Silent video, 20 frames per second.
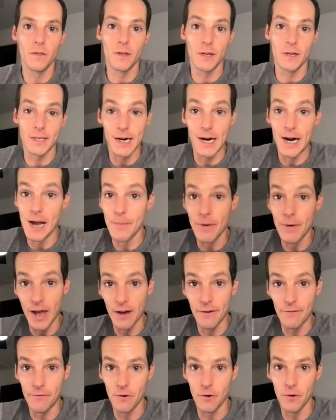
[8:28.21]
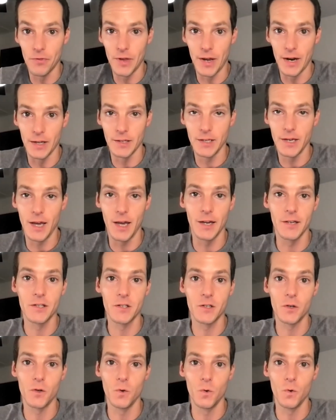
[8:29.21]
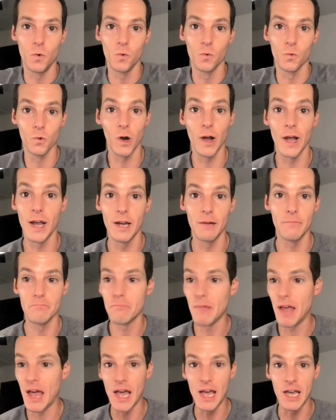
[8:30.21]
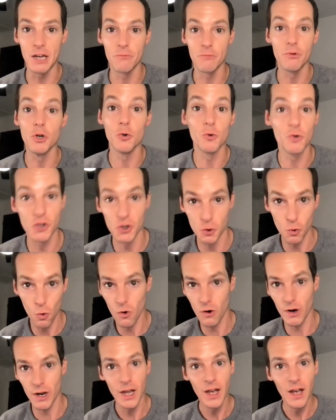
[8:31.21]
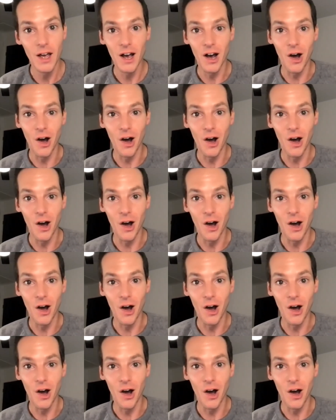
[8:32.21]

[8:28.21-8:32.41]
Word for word: the time and effort that it takes to write a news story